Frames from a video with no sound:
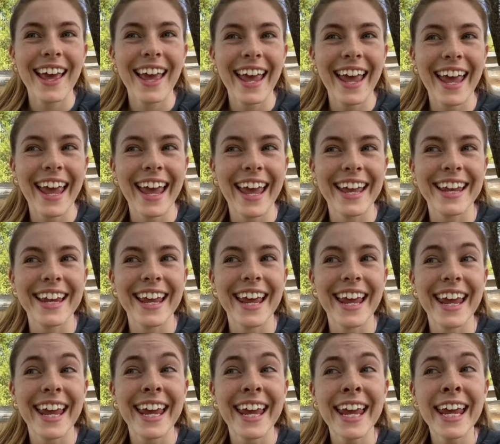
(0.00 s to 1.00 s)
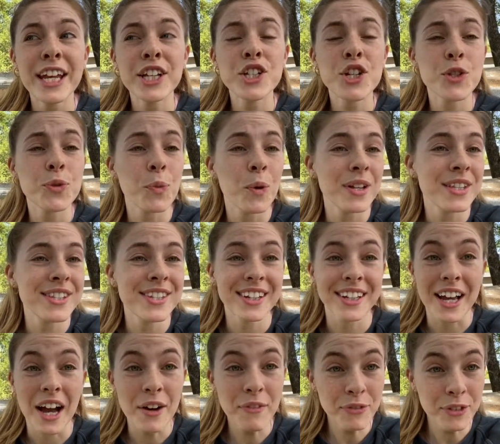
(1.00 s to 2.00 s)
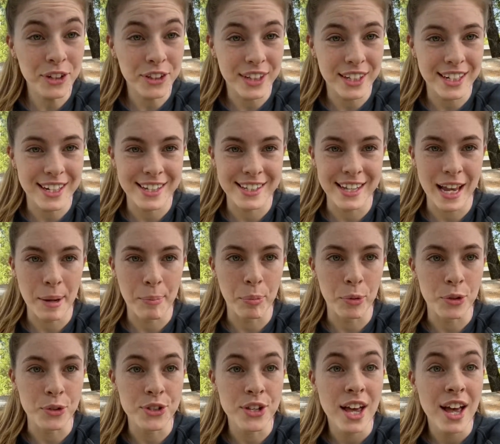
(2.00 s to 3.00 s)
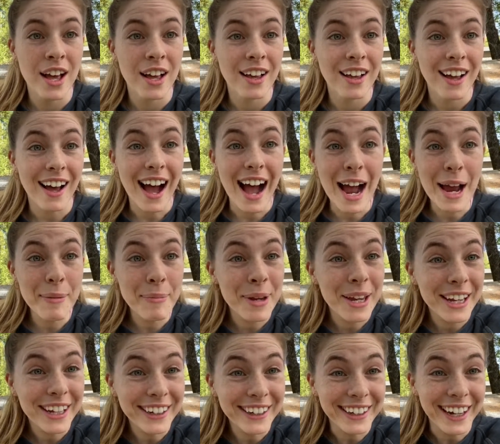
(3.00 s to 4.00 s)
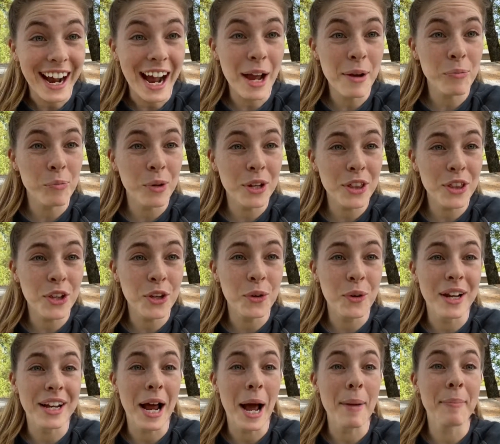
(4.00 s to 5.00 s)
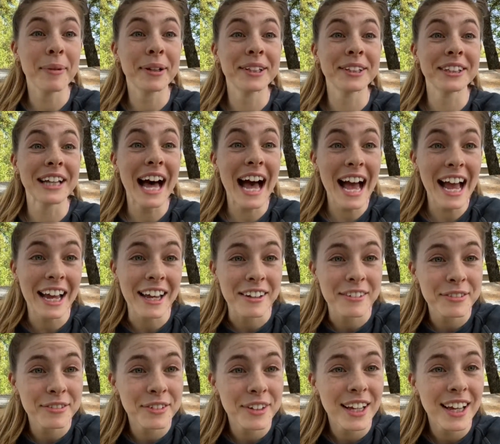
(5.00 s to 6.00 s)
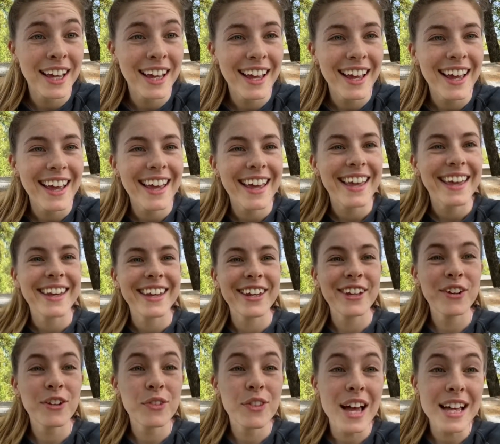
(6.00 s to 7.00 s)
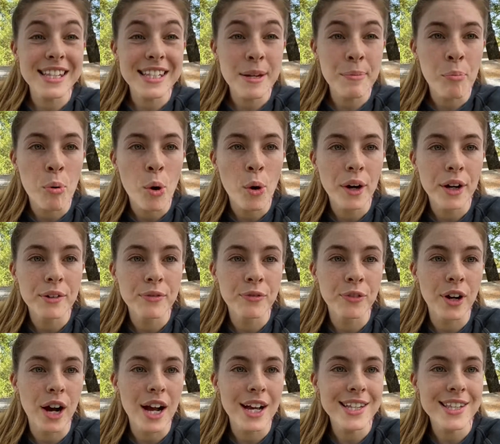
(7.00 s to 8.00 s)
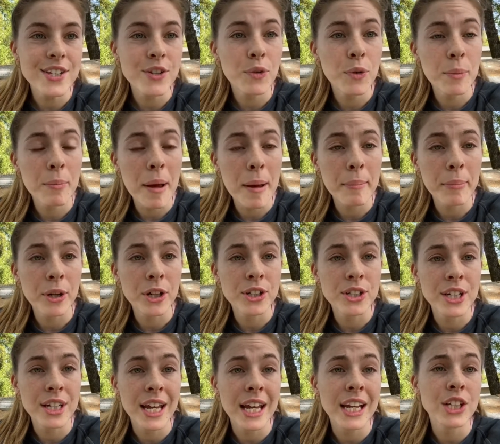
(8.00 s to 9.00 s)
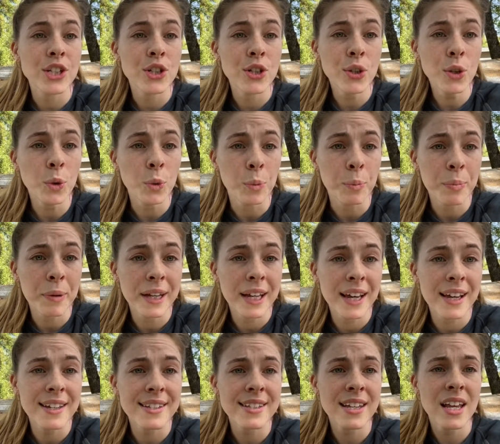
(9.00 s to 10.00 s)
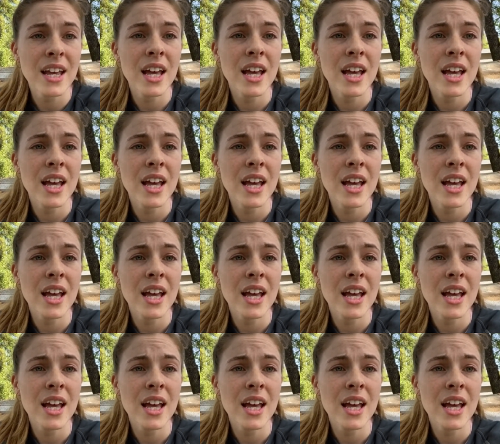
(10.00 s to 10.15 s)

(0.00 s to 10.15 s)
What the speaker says: And he just wants to comfort the disciples. I'm here, I'm with you, and I'm alive. You know, that's important for us to remember today too, because